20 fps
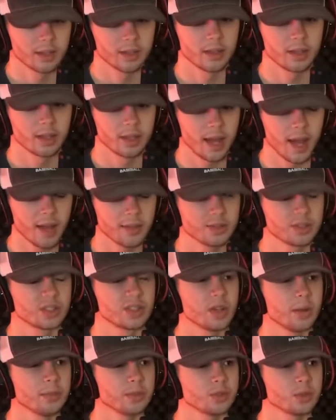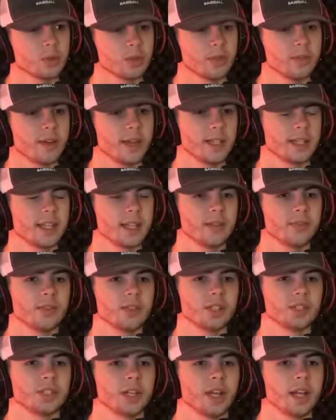have some sort of idea for
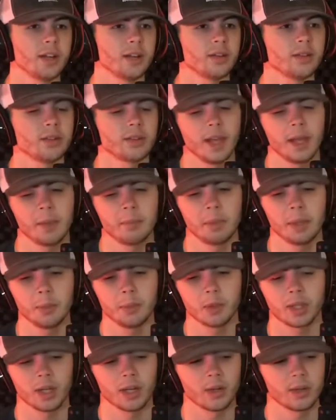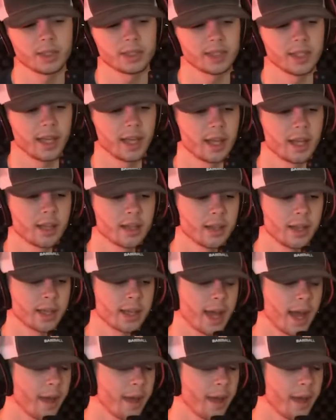the channel that people can always say. Like, I